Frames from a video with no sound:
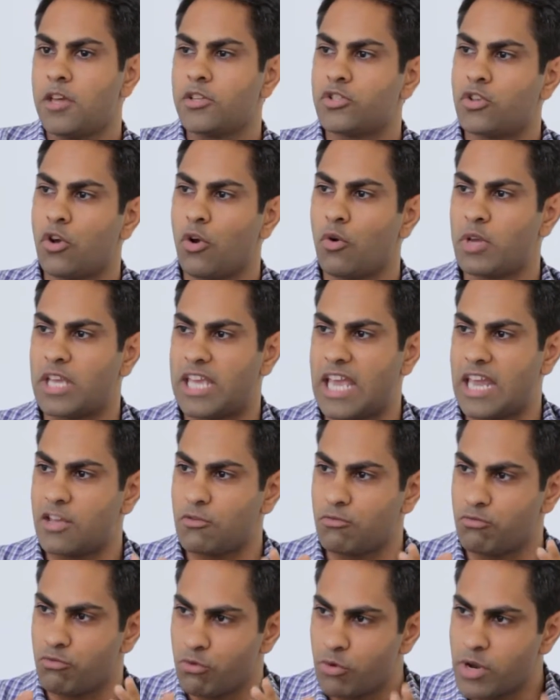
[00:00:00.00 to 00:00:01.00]
So
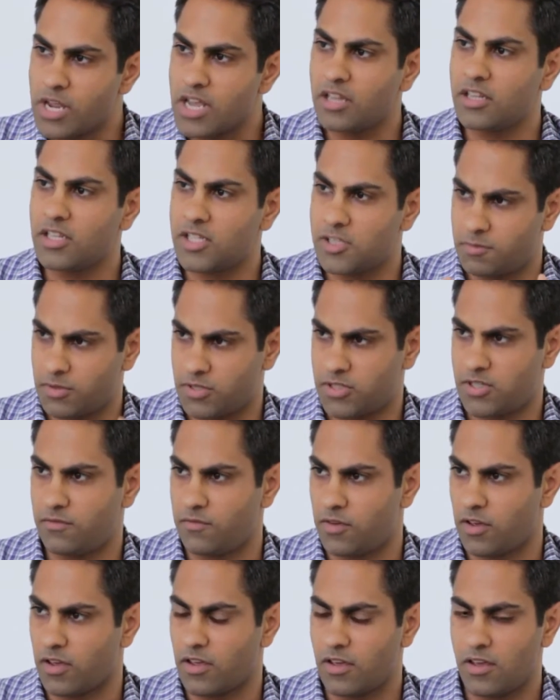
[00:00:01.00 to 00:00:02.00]
getting really
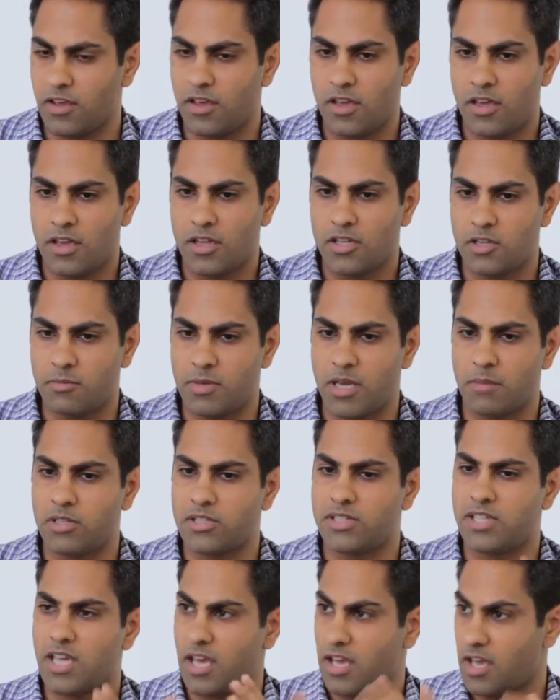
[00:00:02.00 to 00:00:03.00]
specific to be
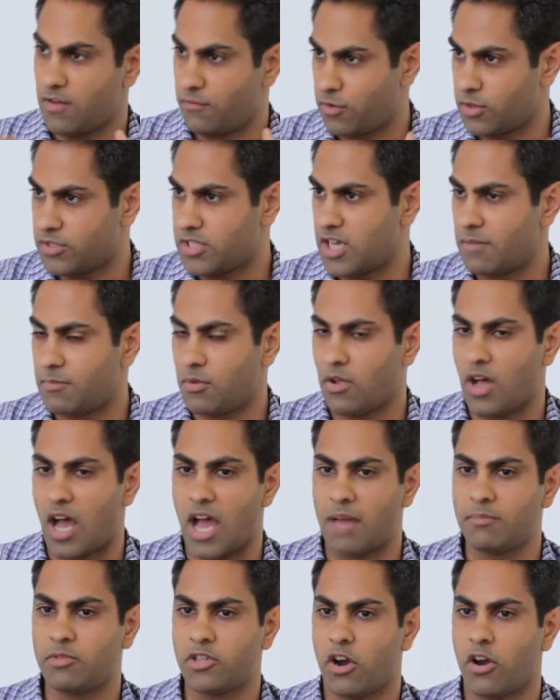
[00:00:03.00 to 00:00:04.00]
able to say, for example,
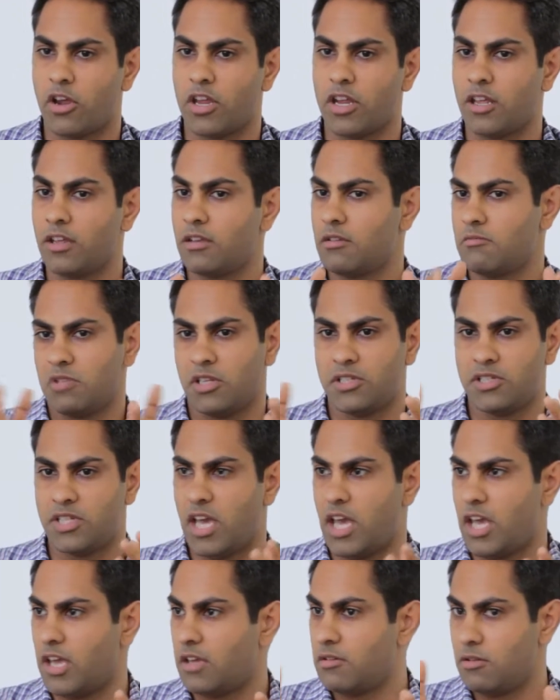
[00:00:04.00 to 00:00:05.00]
I'm targeting, let's
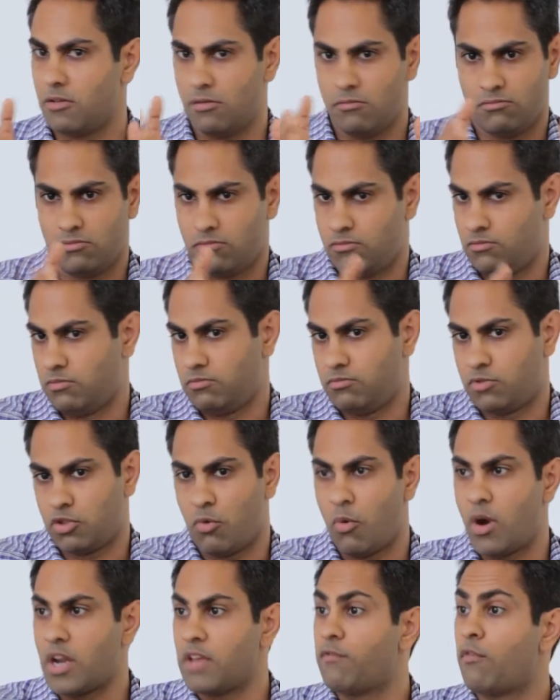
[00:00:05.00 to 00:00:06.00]
say,
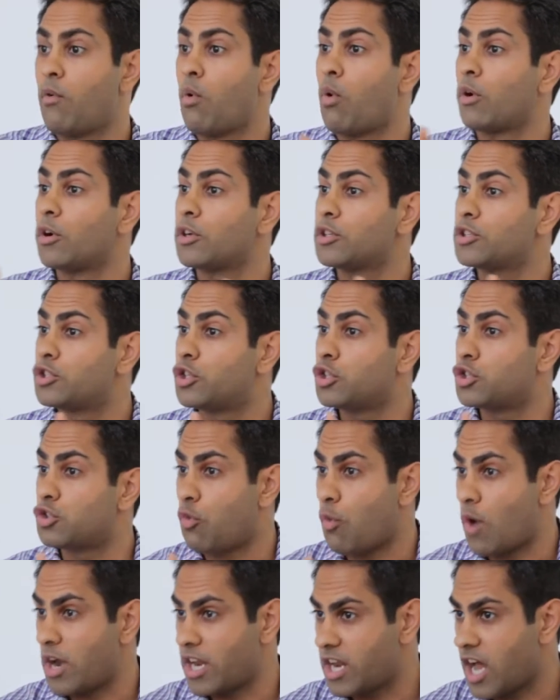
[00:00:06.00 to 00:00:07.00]
24 to
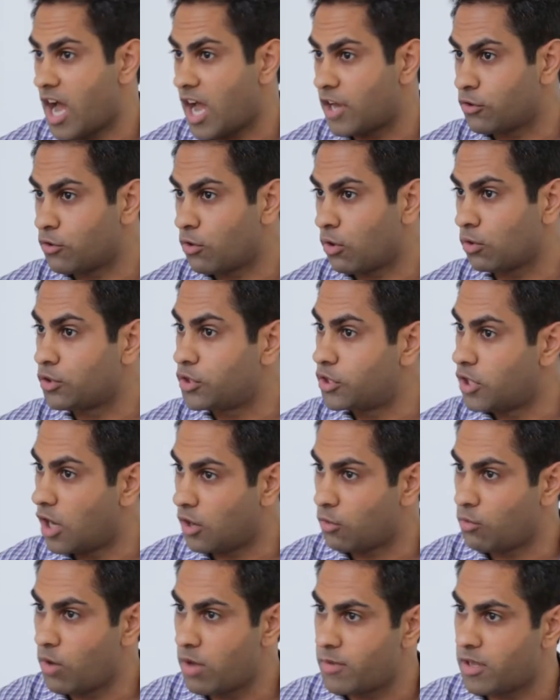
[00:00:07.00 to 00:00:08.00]
29-year-old
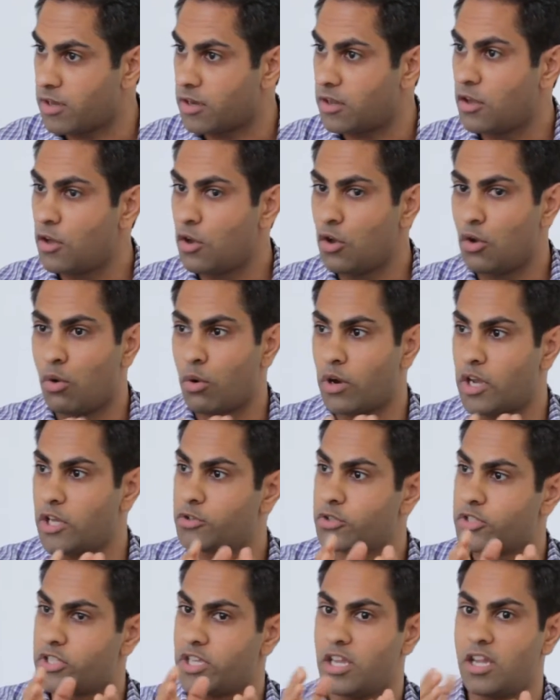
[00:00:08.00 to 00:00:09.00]
young women who are
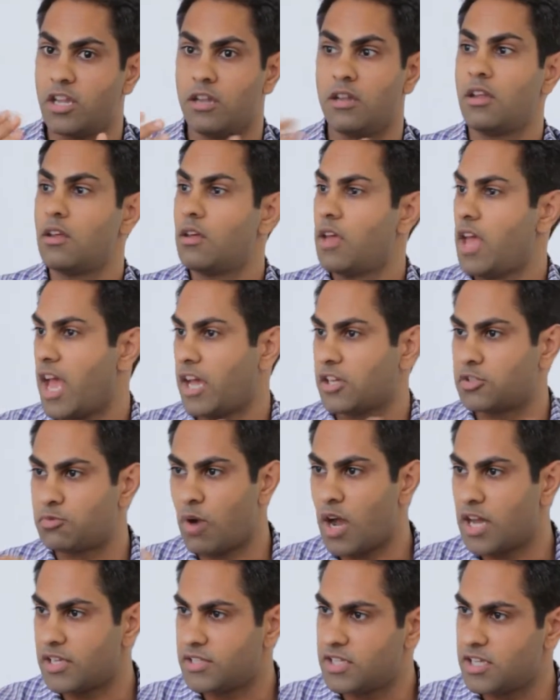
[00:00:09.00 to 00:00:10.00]
interested in
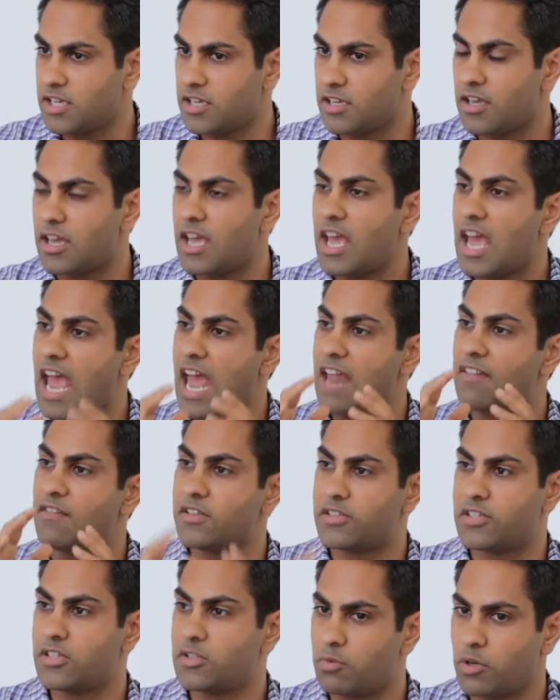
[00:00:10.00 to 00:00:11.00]
XYZ,
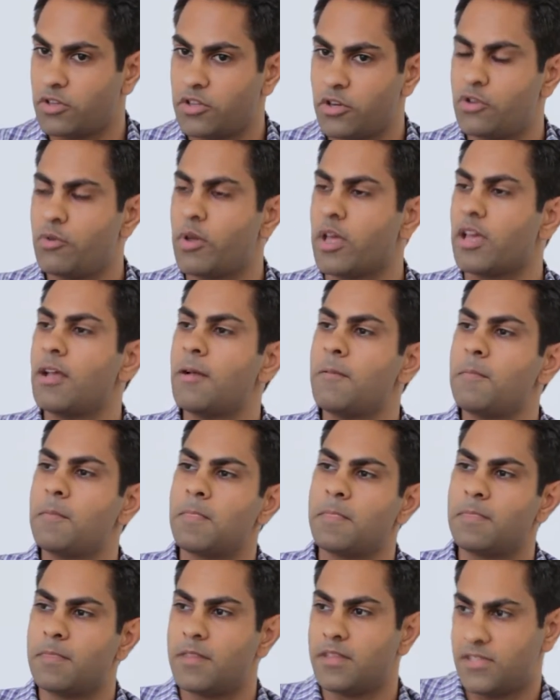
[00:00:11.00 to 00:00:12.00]
and this is what they're doing.
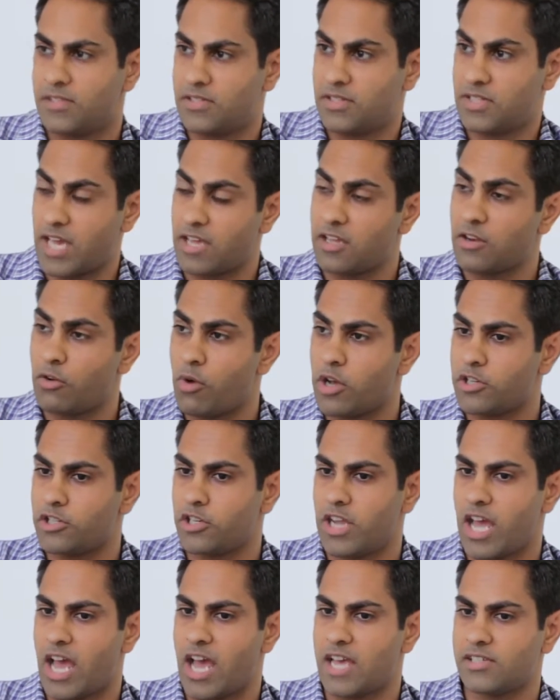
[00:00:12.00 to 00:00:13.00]
The second
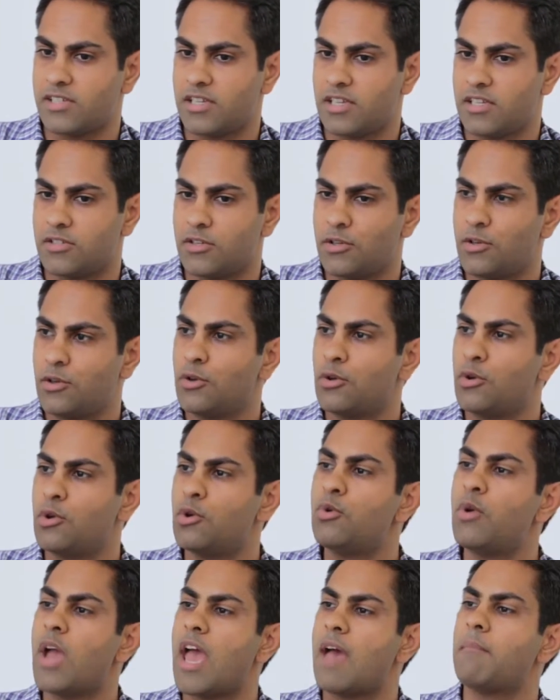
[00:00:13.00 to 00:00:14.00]
question to ask is,
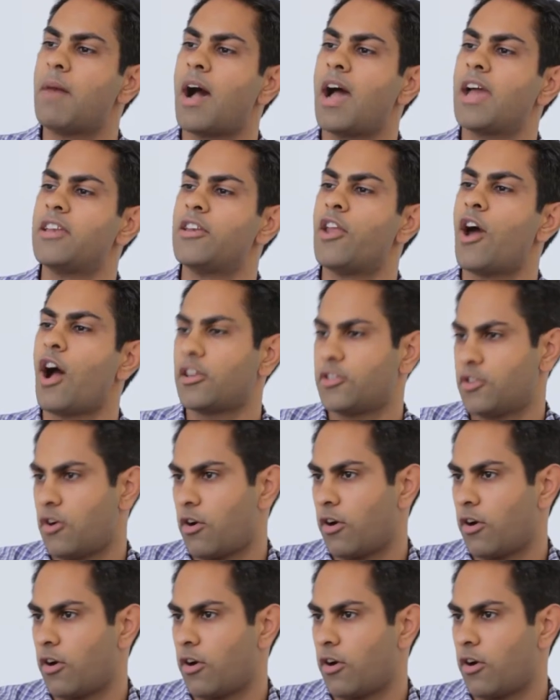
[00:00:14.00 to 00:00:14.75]
who am I not